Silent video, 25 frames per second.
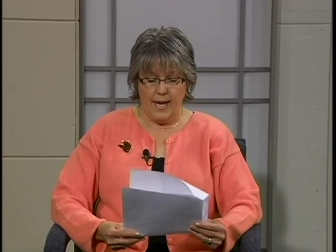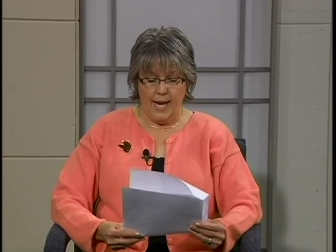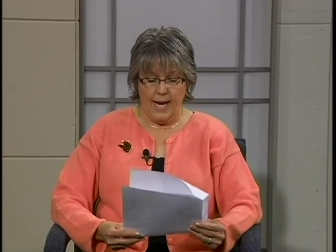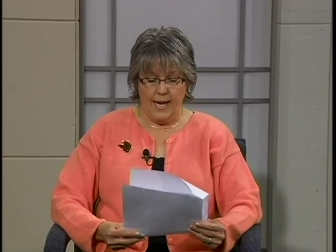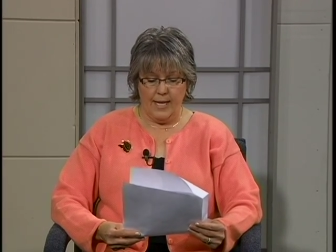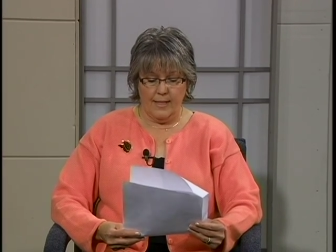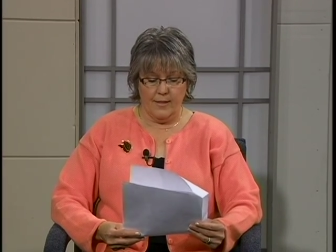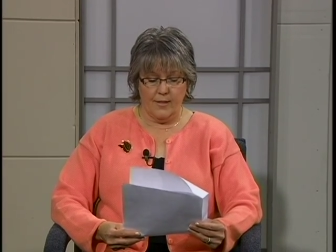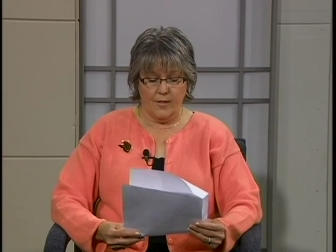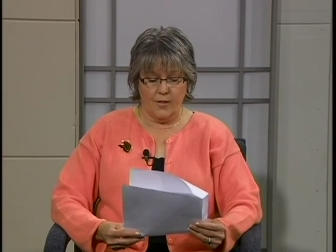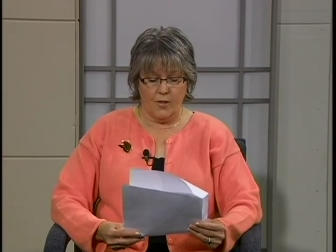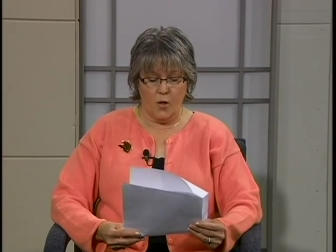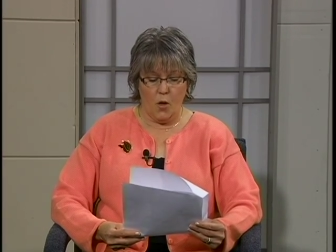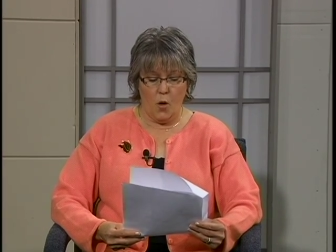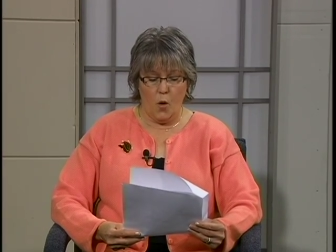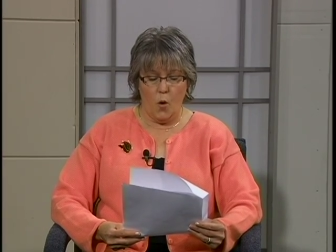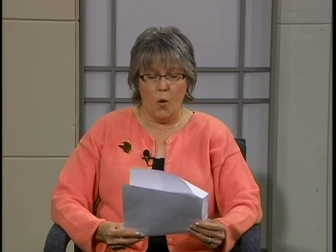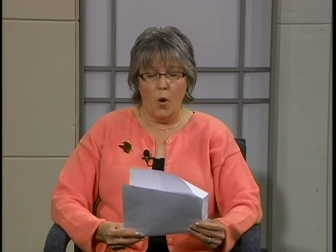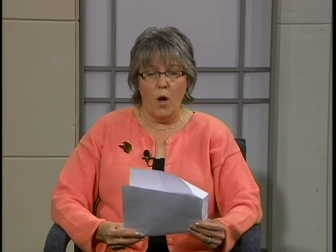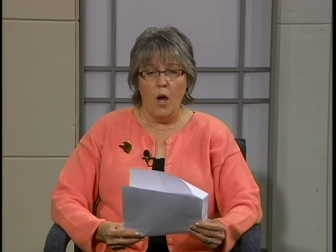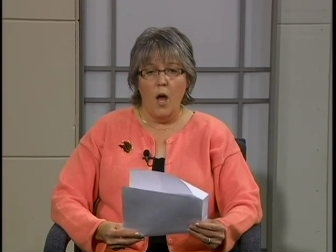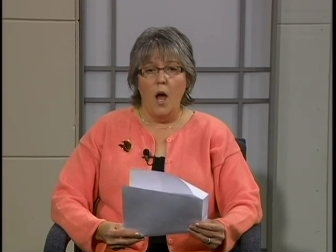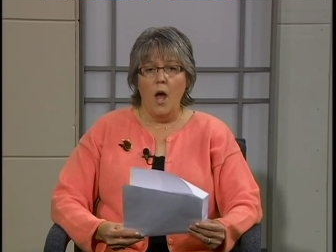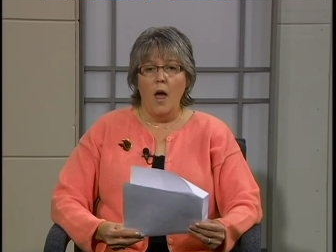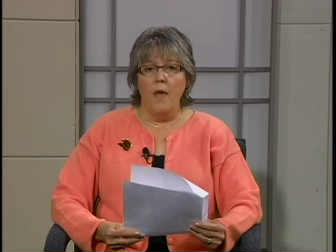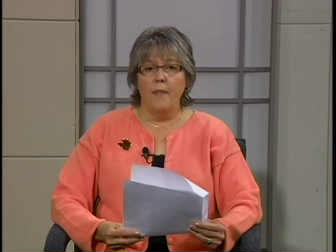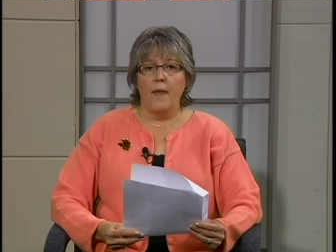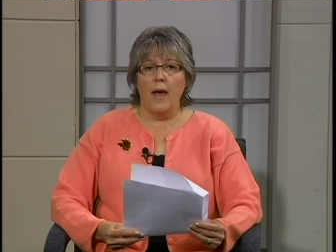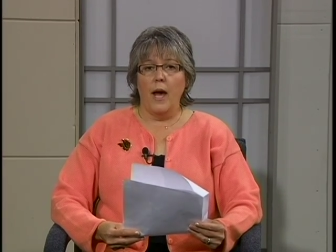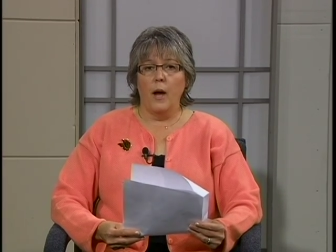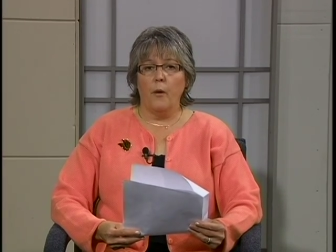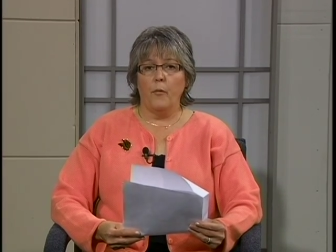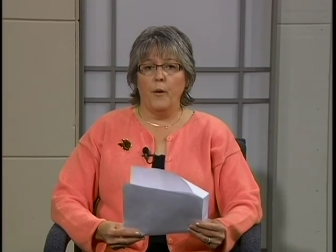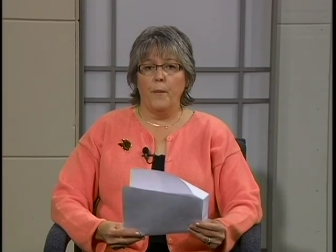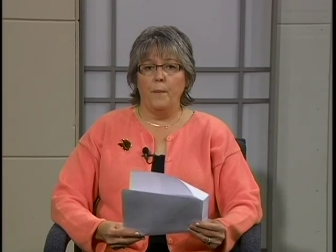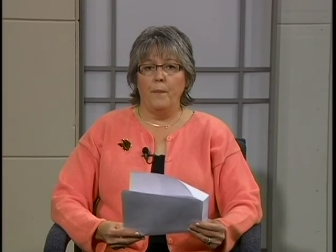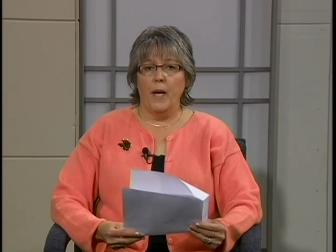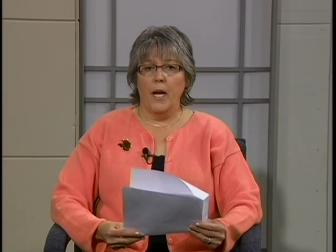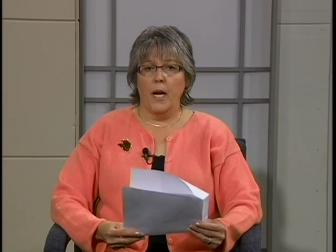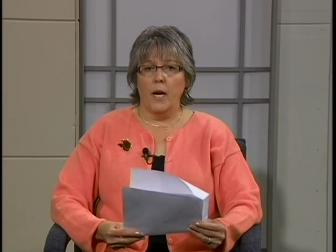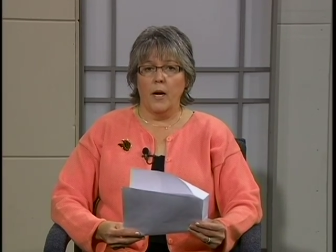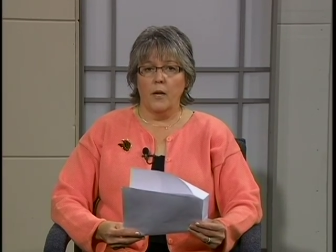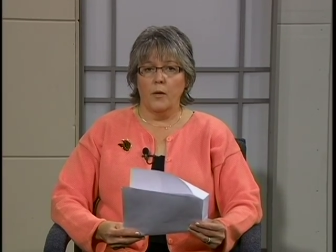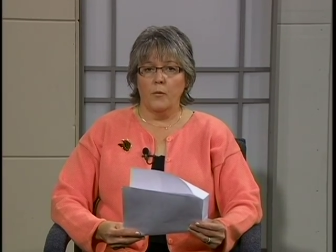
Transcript: And so that repair and